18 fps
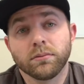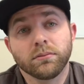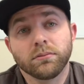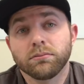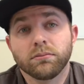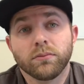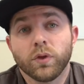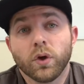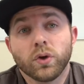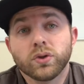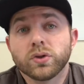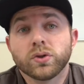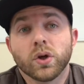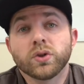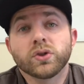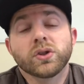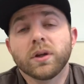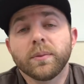
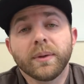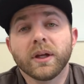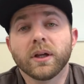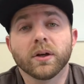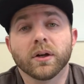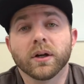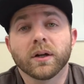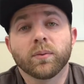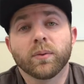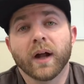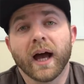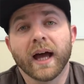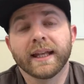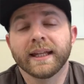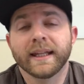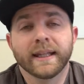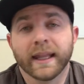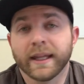Those could be good.
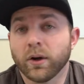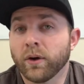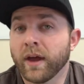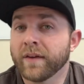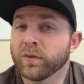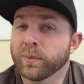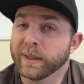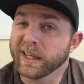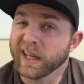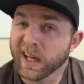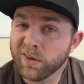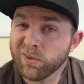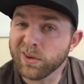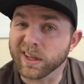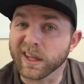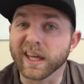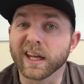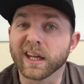They don't have to be gun
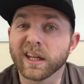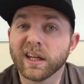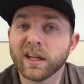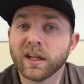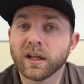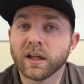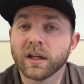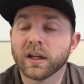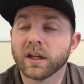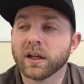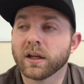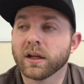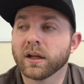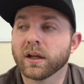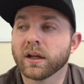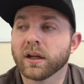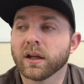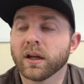related.
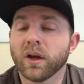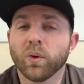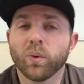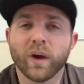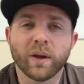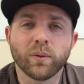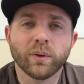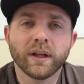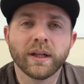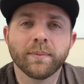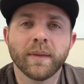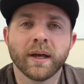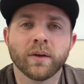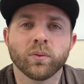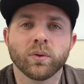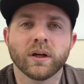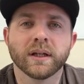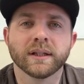What I really meant
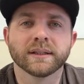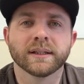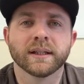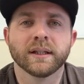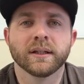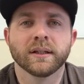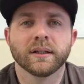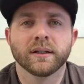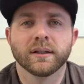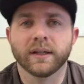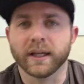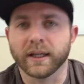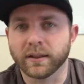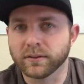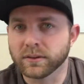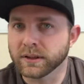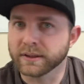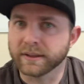was,
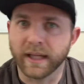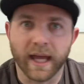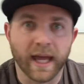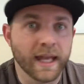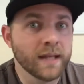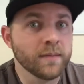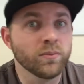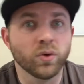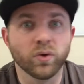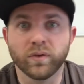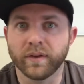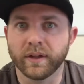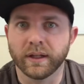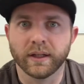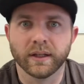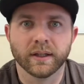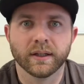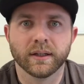like, just any
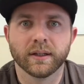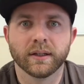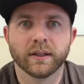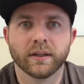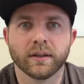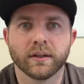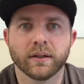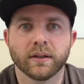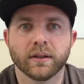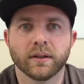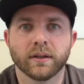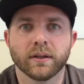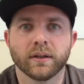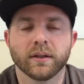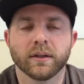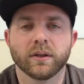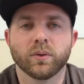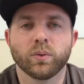movie
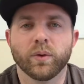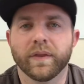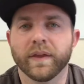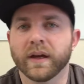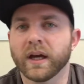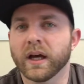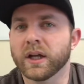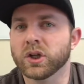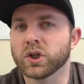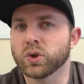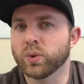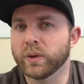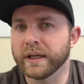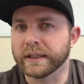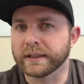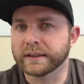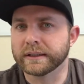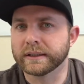with a gun
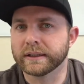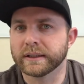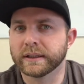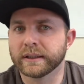twist.